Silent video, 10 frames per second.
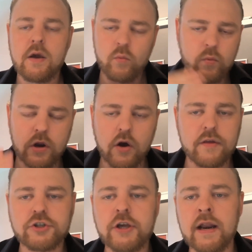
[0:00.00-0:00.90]
we know
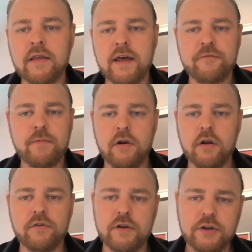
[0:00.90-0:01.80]
in China there have been a
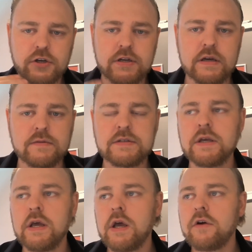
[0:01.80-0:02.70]
lot of
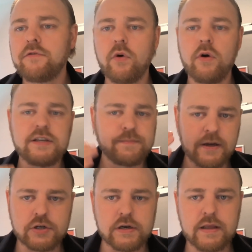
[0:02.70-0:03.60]
initiatives for
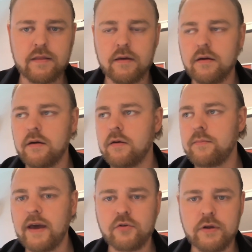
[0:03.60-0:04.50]
especially
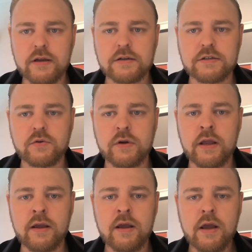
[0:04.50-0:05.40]
the battery
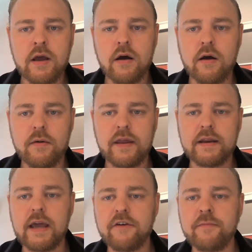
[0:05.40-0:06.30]
industry
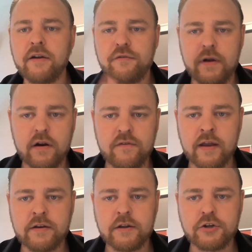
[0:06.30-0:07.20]
that gave them unfair
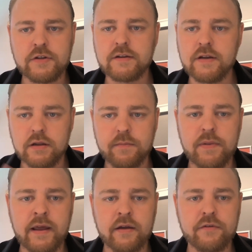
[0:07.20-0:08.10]
advantage, that tilt the
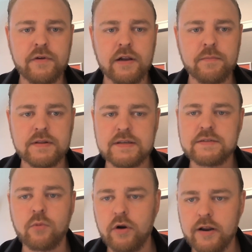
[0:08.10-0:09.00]
playing field, but
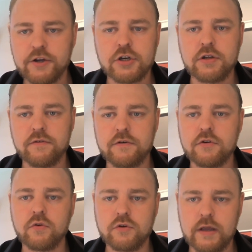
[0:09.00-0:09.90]
there's more an initiative
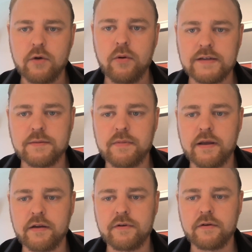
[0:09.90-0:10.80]
to equalize the
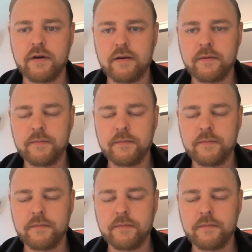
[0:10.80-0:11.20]
playing field, right?